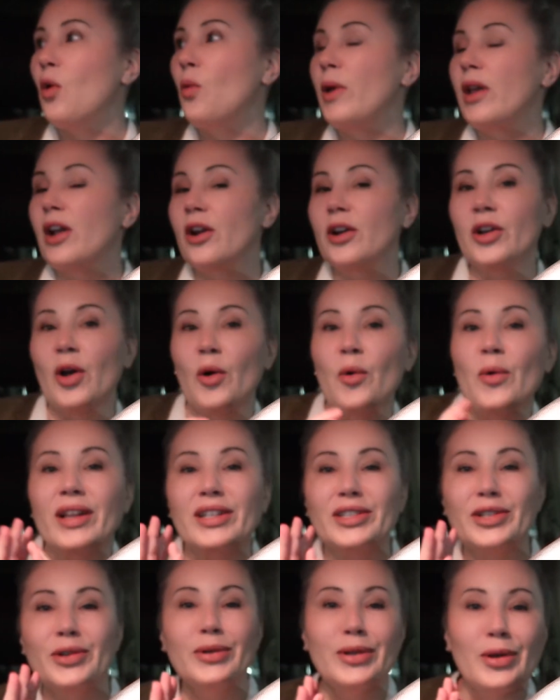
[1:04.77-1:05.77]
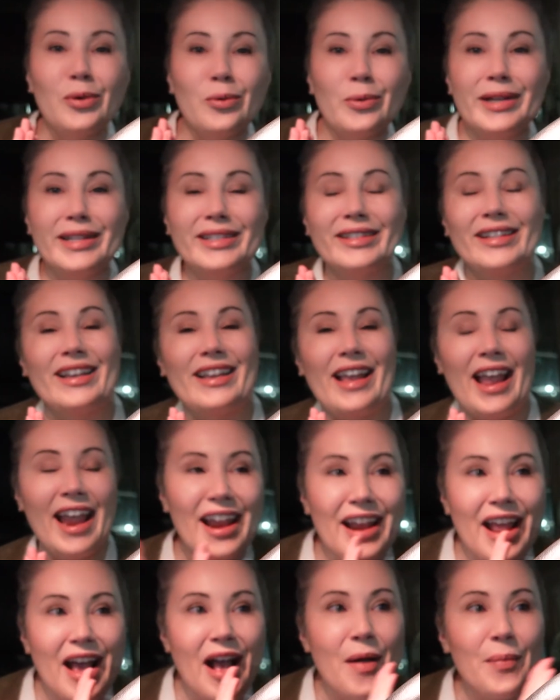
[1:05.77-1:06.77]
We are going to
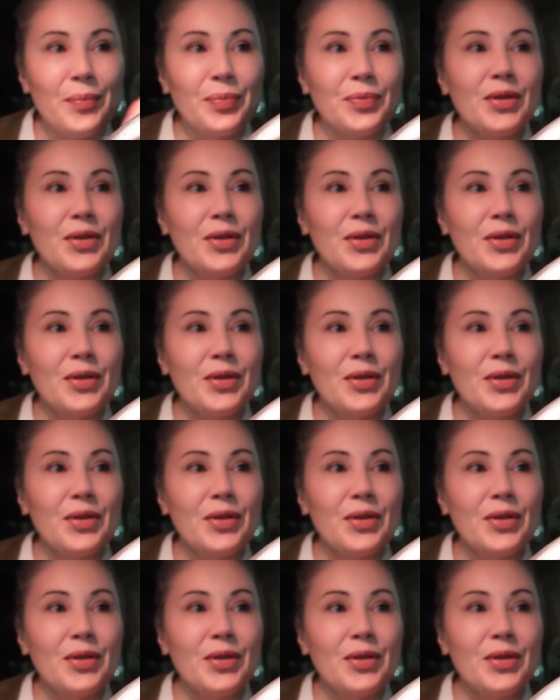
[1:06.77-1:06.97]
Louisiana.